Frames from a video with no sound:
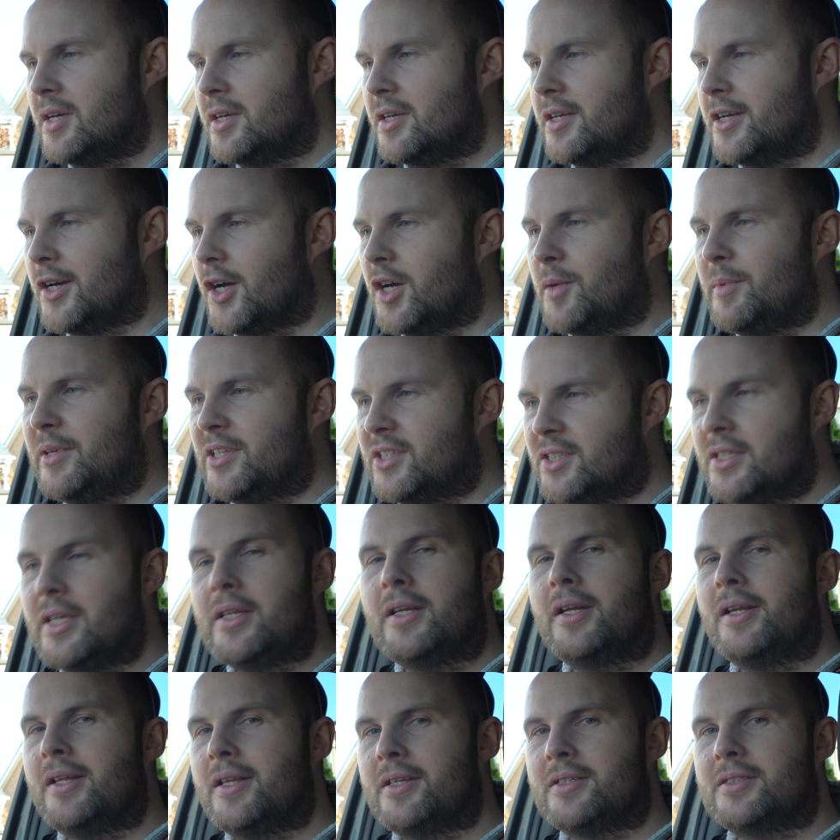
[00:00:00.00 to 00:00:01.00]
you're going to be
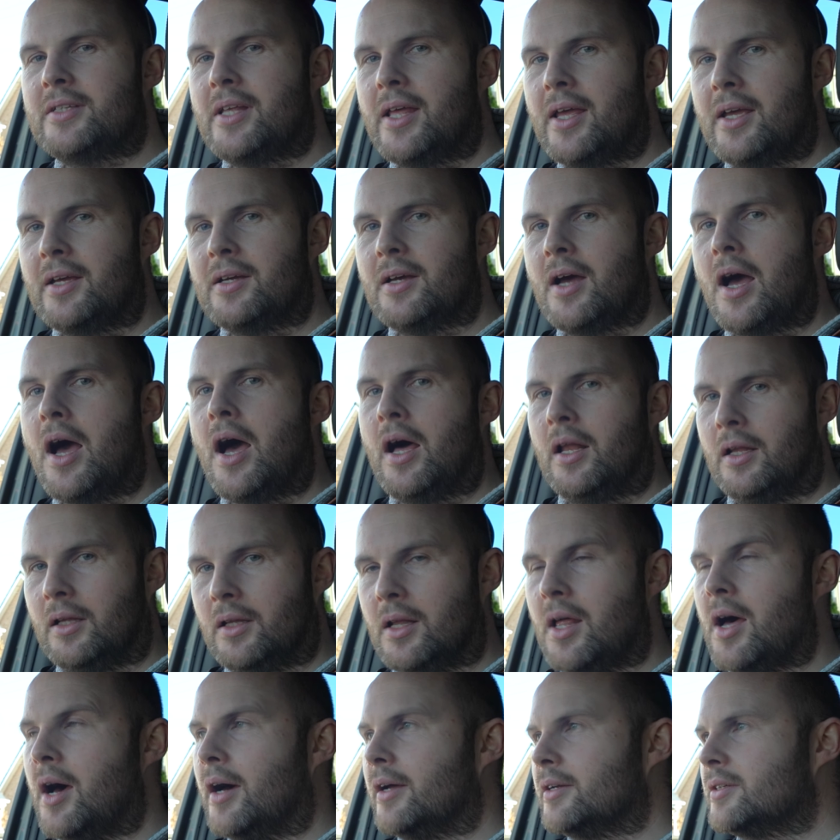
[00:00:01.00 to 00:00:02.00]
sitting in this thing a
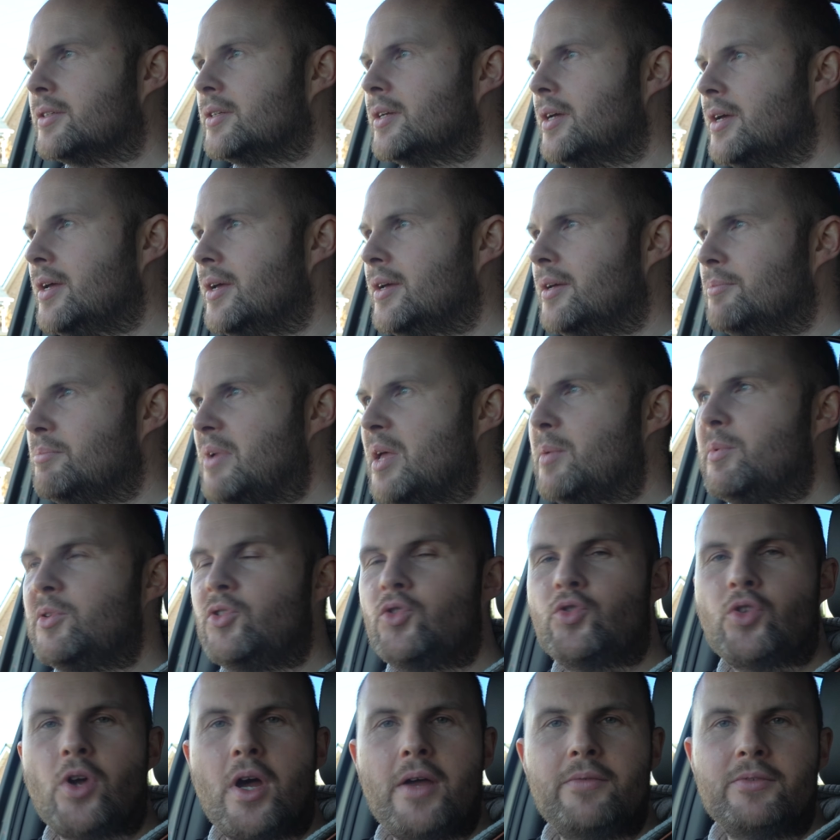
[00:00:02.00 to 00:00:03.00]
lot, maybe
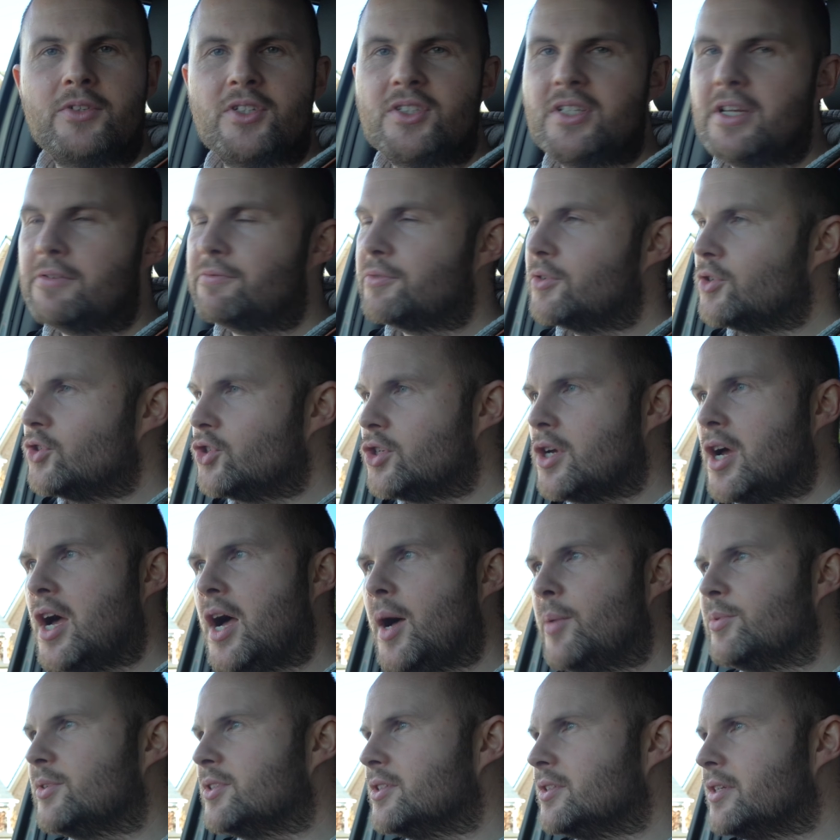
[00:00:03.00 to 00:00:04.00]
driving to different
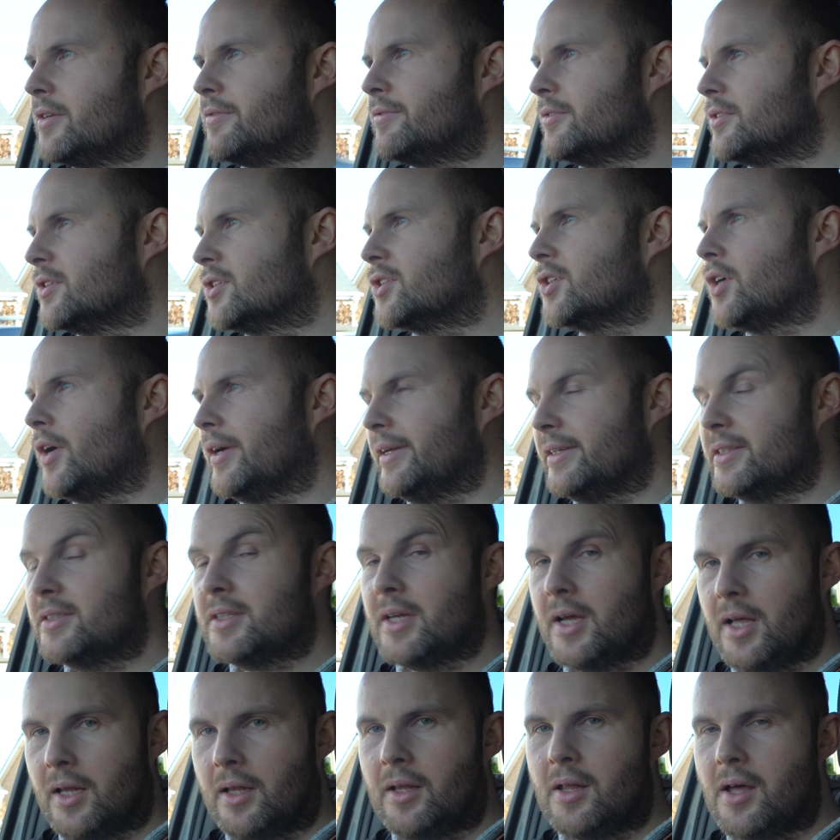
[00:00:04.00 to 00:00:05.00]
jobs and different
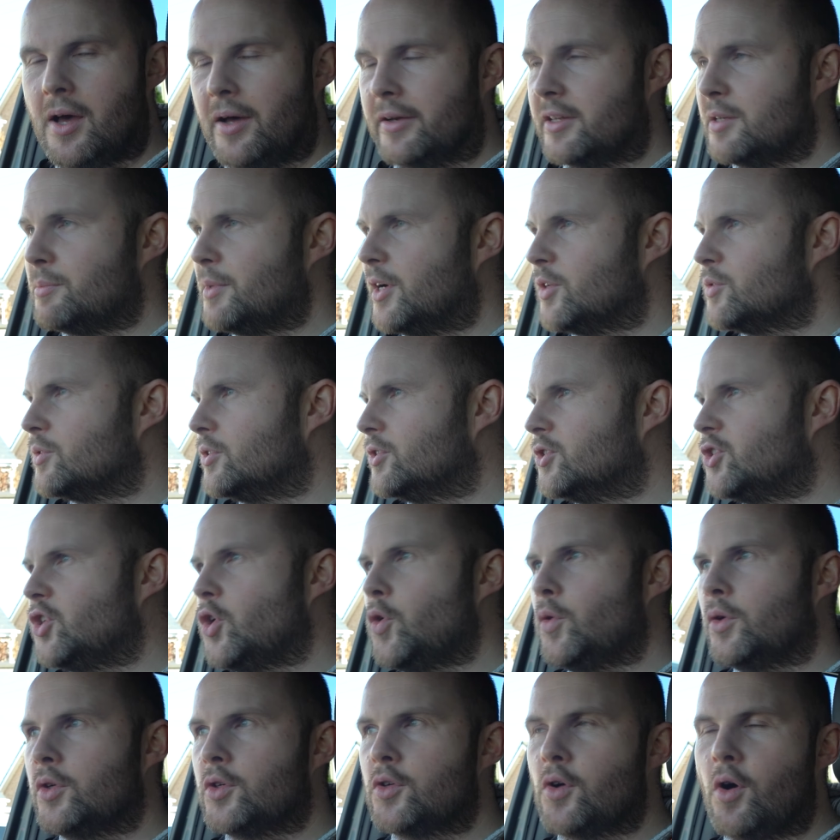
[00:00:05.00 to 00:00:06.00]
sites a lot. You might as well
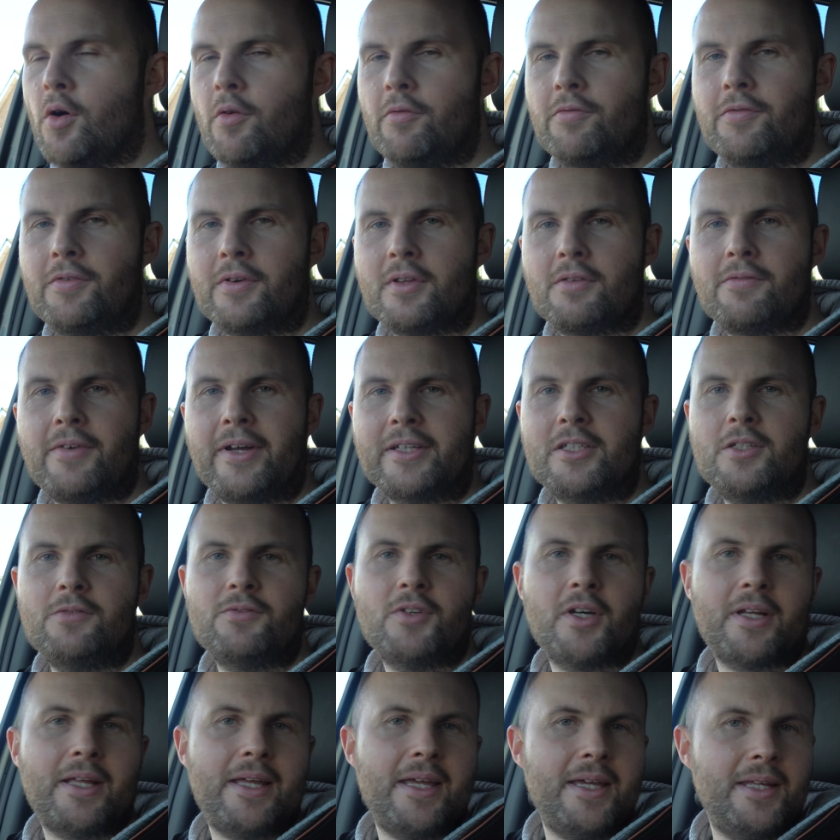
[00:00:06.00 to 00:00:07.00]
do it in comfort. The fact you've
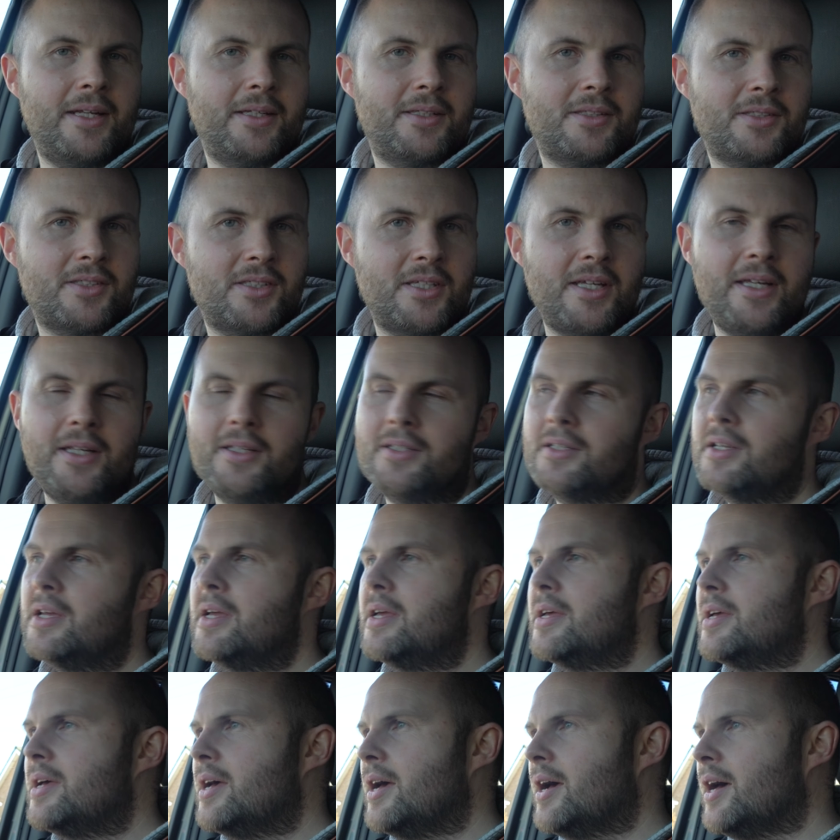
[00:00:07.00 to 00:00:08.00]
got a heated seat,
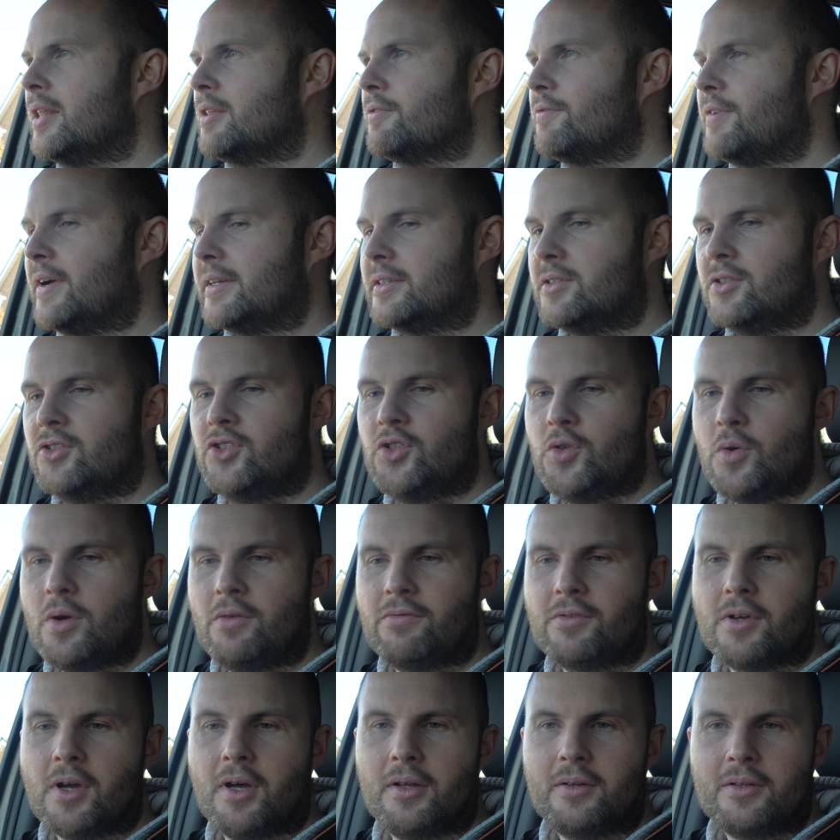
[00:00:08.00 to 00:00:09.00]
the fact that you
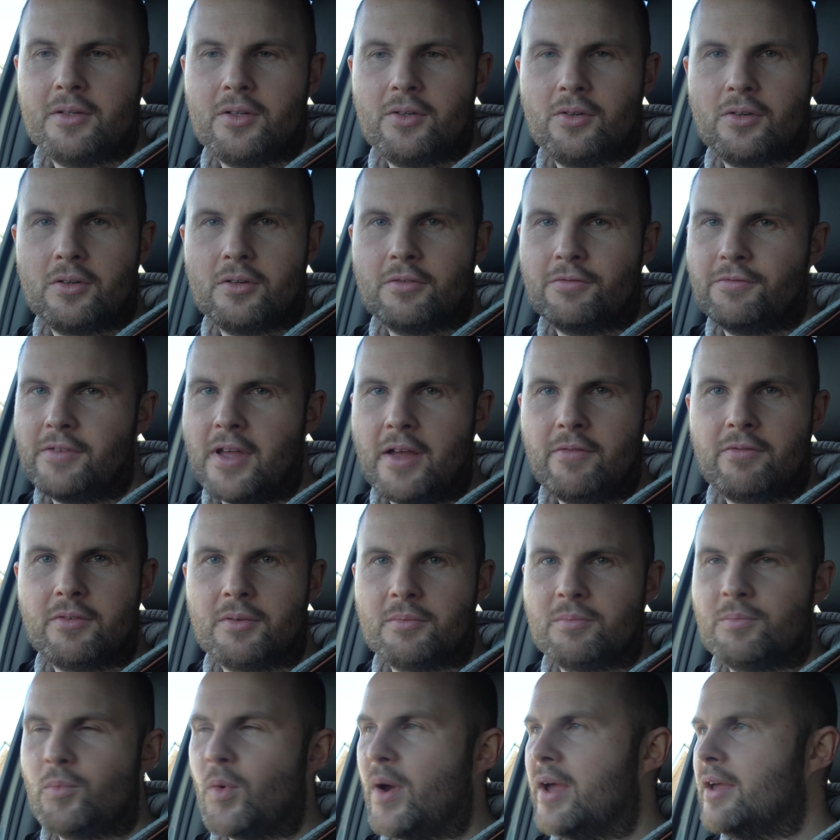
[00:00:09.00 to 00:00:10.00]
have got your
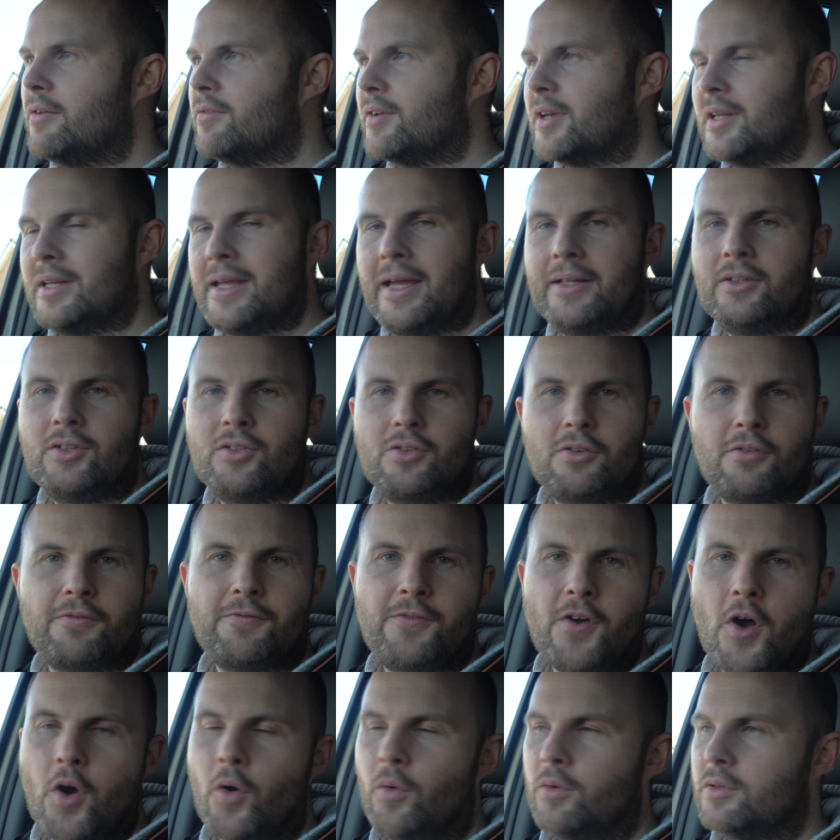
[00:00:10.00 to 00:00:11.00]
favourite way of connecting your
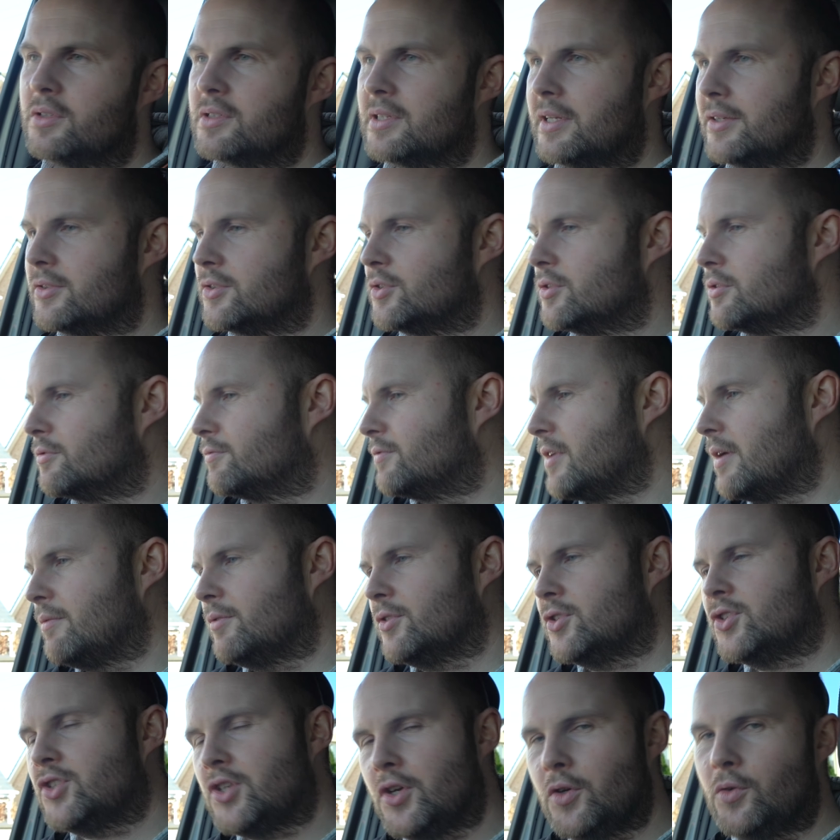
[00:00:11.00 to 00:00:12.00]
phone to listen to your
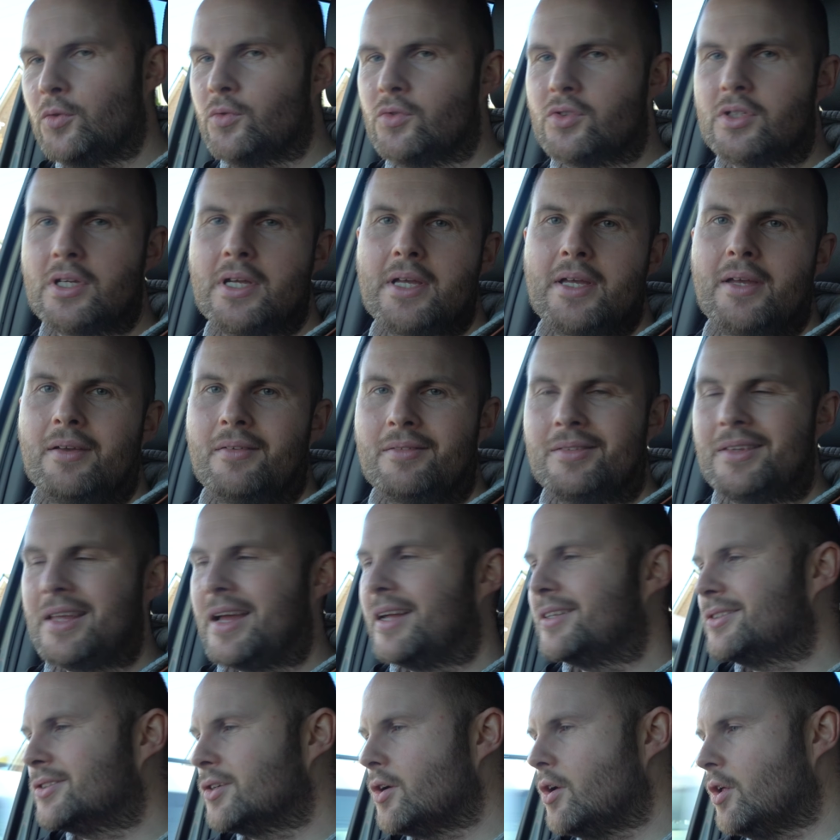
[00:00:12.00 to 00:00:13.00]
favourite tunes,
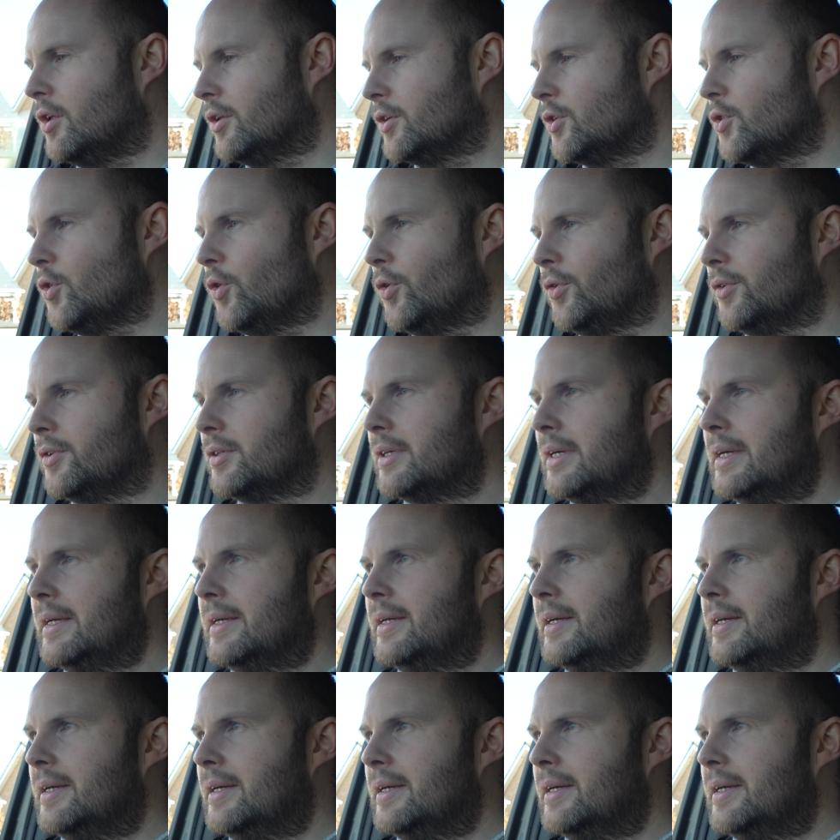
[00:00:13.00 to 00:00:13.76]
that's all good.